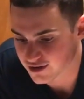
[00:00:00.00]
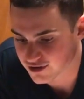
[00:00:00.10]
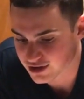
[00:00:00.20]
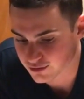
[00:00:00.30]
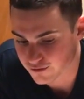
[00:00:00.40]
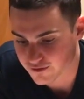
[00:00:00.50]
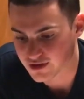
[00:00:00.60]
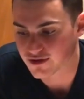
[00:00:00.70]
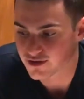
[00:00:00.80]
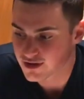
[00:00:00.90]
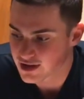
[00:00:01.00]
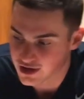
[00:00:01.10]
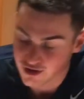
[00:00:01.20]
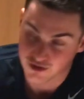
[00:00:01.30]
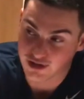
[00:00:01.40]
You guys will feel,
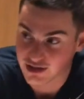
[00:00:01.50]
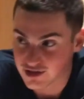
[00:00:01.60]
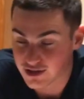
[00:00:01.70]
or you guys,